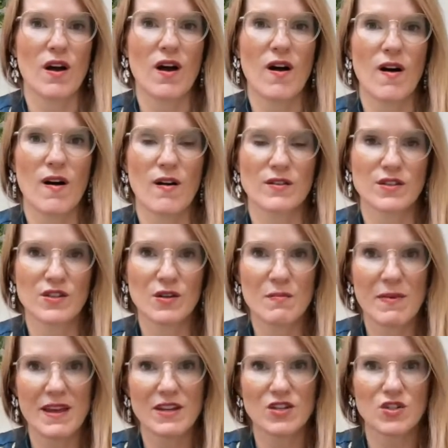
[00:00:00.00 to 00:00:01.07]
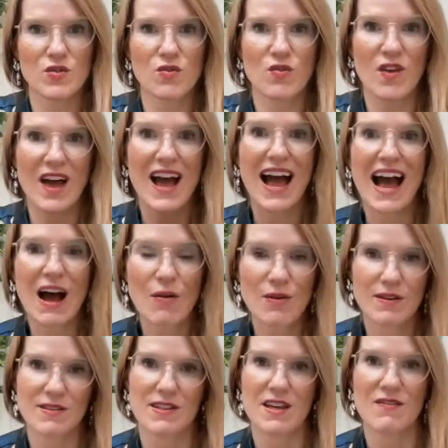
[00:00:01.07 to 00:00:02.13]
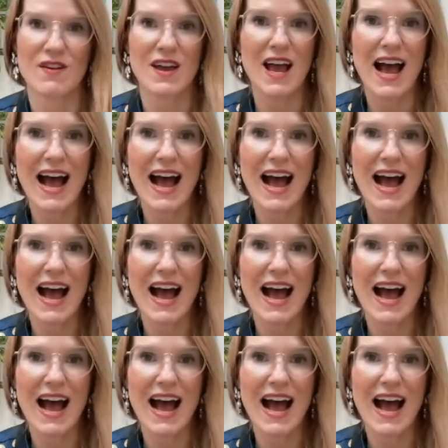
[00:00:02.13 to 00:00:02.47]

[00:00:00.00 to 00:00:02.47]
hard to make sure that our CV,